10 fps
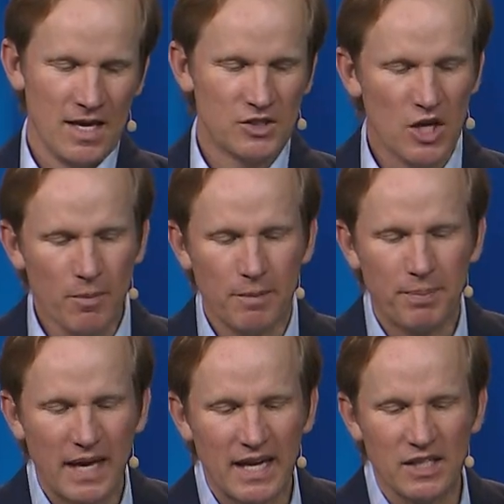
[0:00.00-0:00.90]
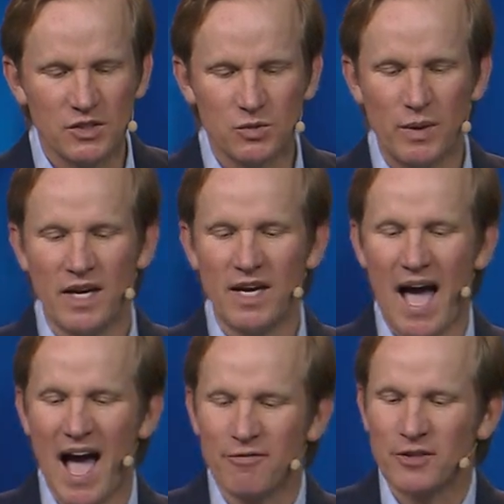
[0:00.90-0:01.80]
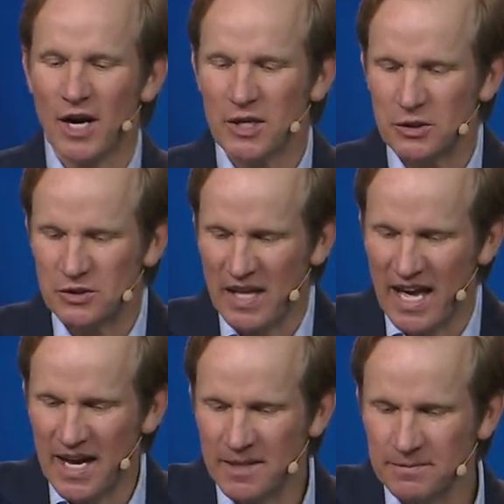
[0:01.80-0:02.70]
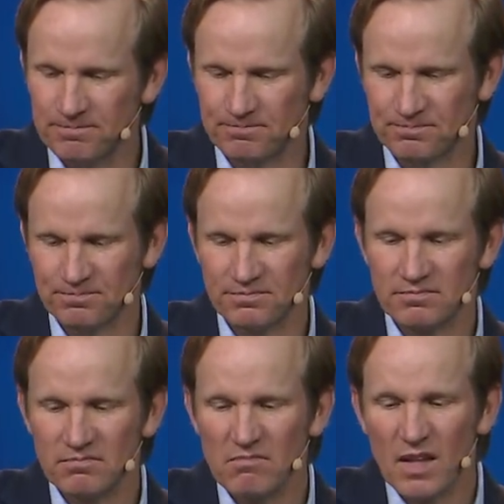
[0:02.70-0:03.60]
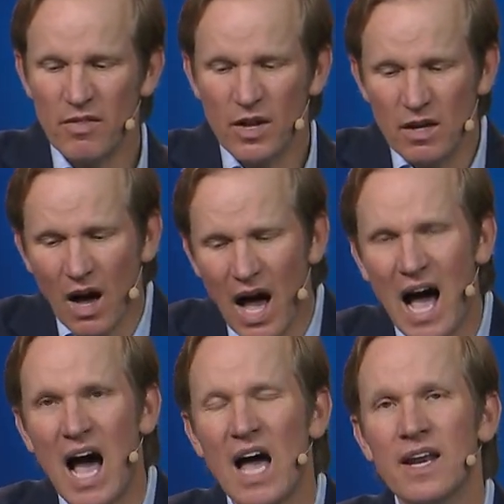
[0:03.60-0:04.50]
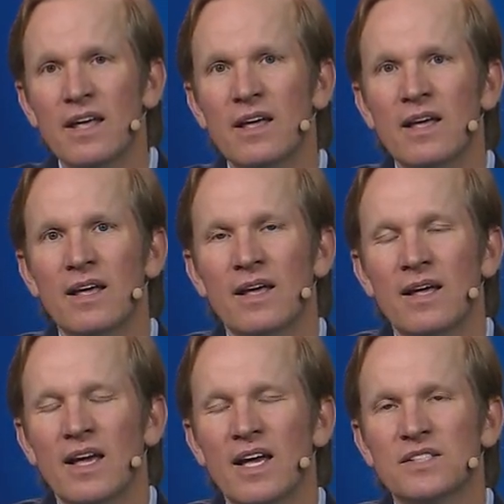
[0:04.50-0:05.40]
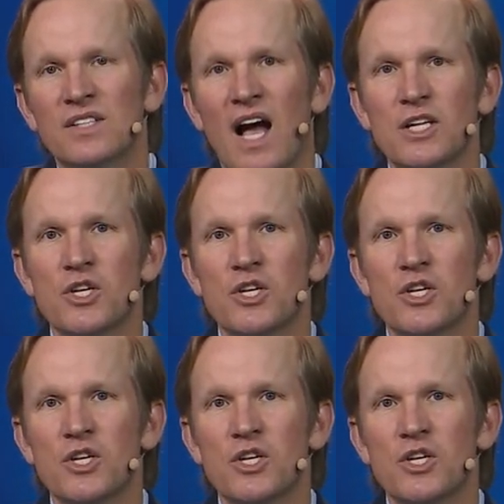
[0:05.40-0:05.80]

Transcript: As human beings, we have to understand that God is not